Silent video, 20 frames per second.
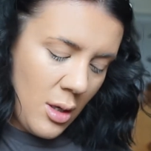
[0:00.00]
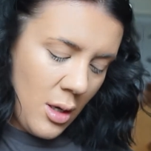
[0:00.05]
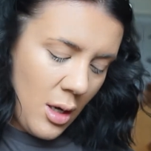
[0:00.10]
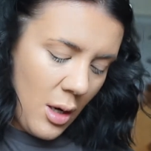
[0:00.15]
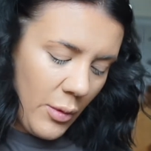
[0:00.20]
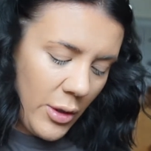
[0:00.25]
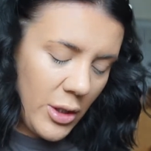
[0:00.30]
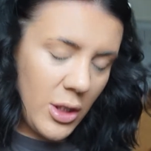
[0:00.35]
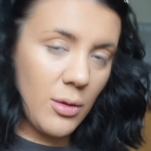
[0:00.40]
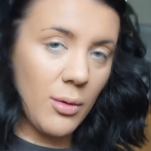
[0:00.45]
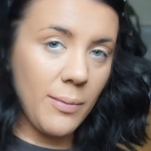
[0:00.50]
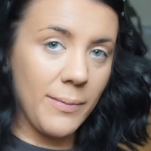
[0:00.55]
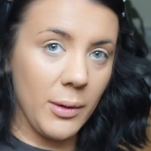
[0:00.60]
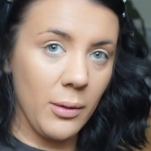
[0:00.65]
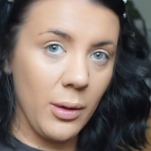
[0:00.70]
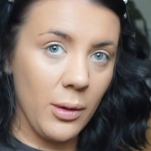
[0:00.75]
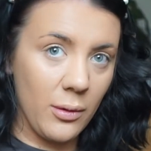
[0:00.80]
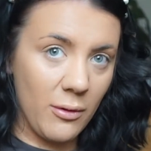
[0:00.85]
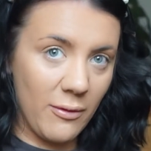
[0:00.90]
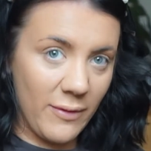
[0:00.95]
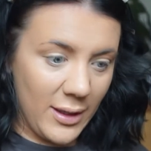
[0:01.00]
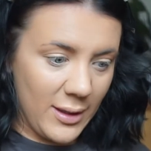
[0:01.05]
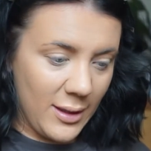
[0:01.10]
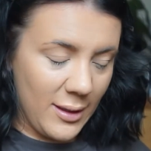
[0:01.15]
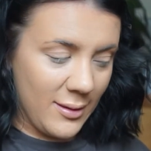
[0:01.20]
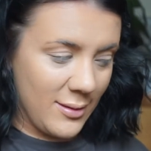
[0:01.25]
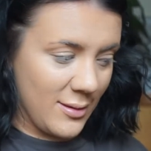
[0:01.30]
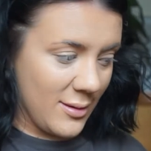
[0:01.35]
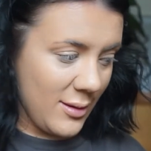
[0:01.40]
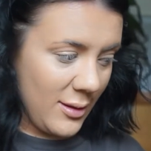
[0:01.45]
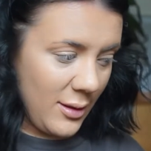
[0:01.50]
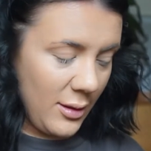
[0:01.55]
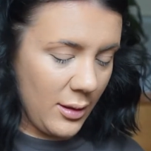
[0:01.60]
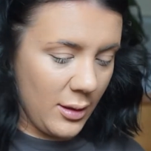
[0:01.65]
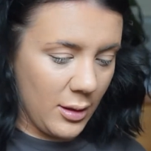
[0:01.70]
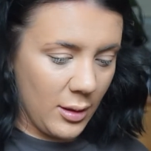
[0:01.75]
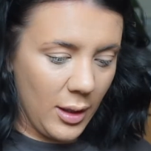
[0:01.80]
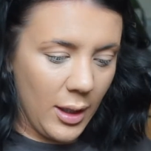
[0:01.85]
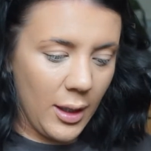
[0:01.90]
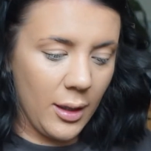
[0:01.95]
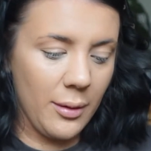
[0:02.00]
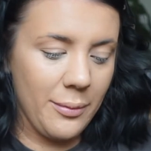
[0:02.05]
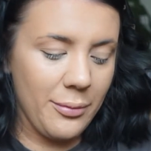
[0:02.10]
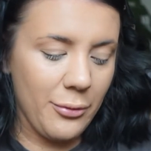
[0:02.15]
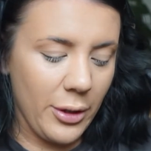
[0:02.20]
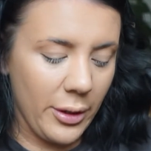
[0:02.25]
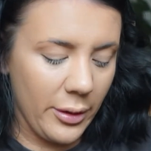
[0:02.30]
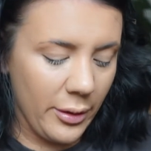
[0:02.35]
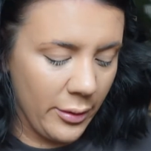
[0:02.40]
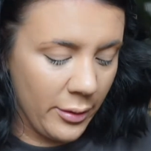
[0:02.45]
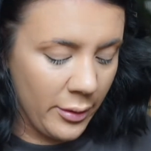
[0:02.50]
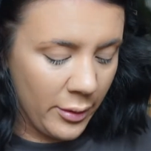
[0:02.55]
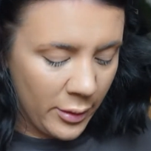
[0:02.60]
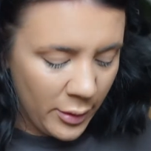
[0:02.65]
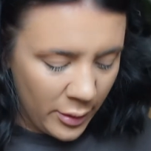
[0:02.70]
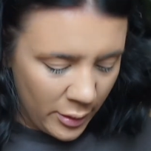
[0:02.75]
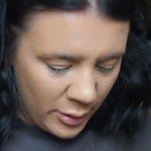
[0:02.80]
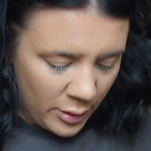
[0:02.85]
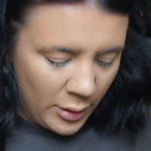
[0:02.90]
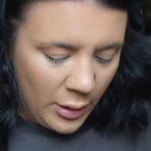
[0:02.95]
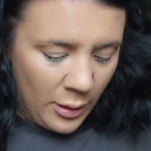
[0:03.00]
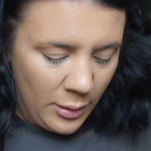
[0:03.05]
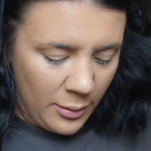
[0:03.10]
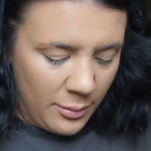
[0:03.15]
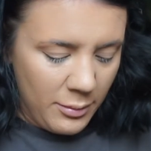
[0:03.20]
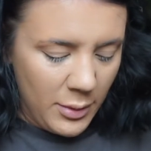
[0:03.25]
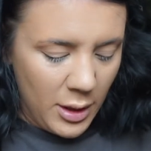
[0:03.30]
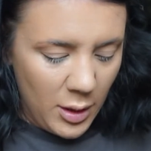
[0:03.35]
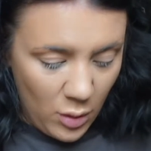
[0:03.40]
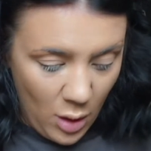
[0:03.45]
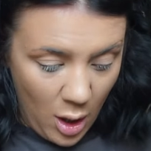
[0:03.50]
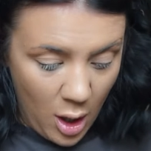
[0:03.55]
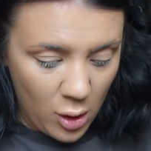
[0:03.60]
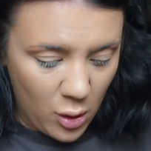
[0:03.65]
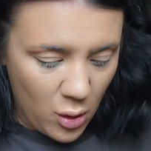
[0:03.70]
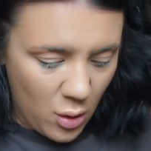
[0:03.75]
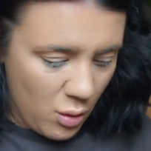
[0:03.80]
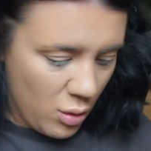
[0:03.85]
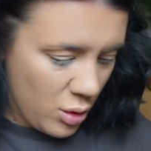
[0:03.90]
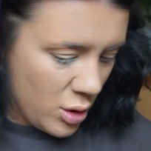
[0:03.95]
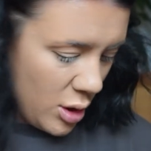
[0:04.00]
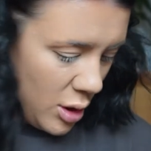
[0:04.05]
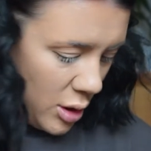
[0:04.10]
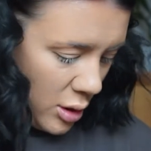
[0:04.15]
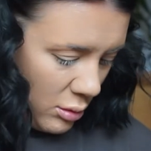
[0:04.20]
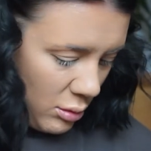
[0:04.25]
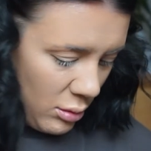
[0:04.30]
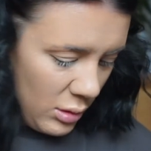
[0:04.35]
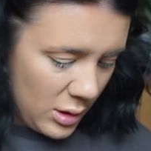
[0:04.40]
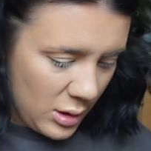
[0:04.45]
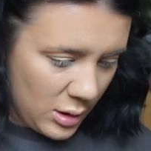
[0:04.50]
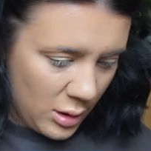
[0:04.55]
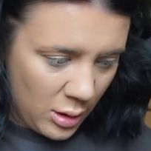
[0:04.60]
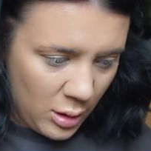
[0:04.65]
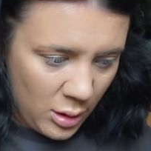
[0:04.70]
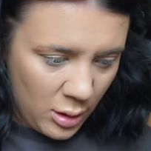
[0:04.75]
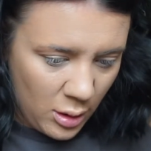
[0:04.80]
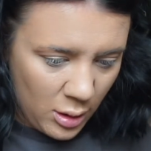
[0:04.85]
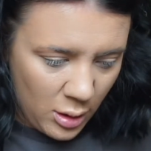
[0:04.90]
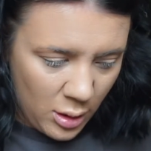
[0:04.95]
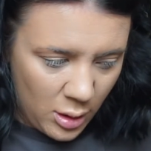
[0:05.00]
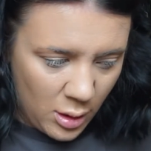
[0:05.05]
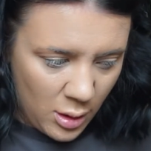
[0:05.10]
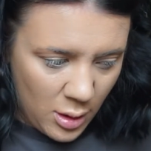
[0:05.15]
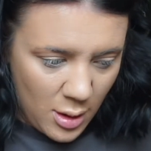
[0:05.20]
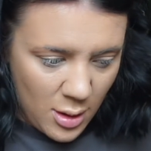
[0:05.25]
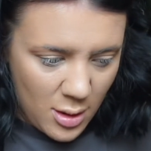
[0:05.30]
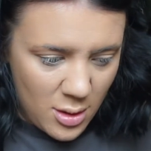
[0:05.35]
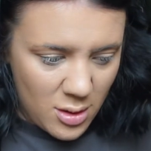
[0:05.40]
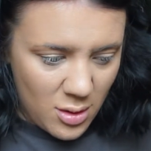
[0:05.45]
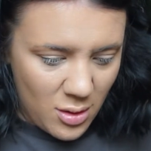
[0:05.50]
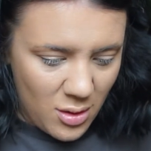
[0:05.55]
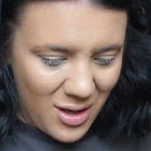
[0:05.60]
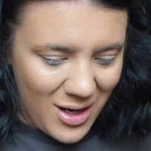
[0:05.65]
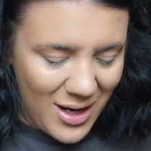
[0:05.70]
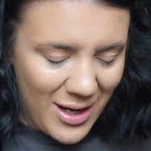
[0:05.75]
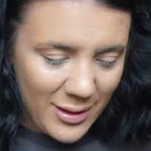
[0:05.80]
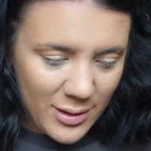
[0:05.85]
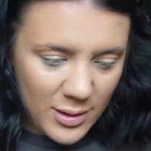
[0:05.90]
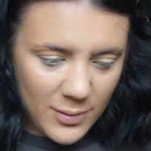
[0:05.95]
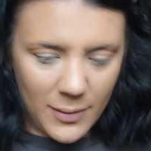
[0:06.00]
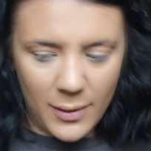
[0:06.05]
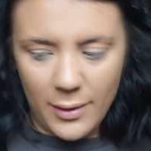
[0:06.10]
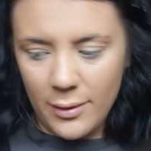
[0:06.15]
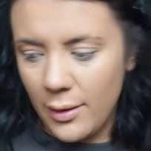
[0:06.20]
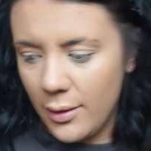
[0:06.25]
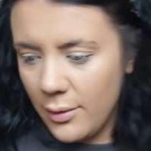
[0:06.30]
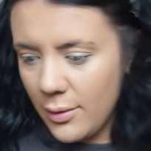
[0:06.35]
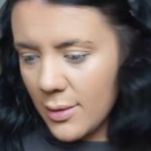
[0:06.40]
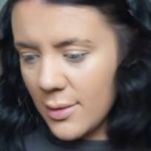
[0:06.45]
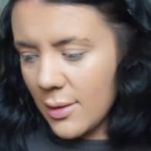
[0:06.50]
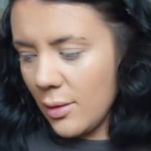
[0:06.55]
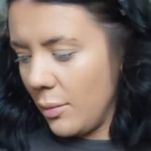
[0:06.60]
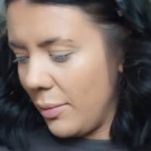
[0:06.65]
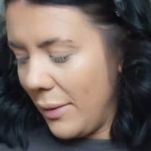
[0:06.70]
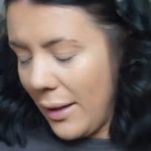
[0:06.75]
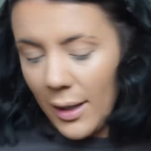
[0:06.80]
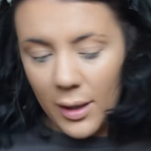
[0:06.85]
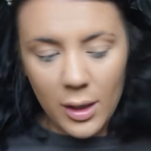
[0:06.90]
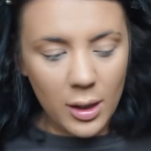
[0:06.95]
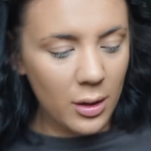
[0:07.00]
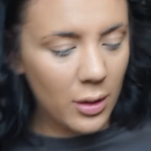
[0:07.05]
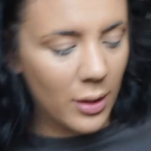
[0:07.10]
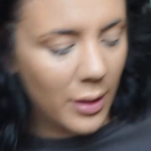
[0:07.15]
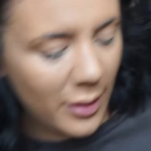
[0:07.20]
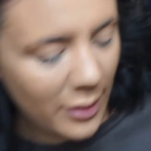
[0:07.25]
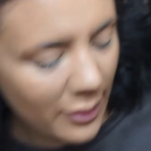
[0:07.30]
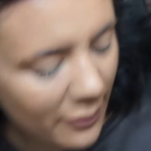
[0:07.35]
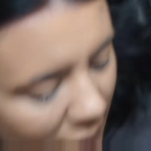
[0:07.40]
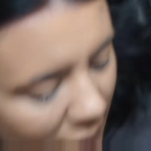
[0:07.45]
went to a Boohoo event yesterday and I had to bring new go-tos. So hence why I'm in this little bag. Okay.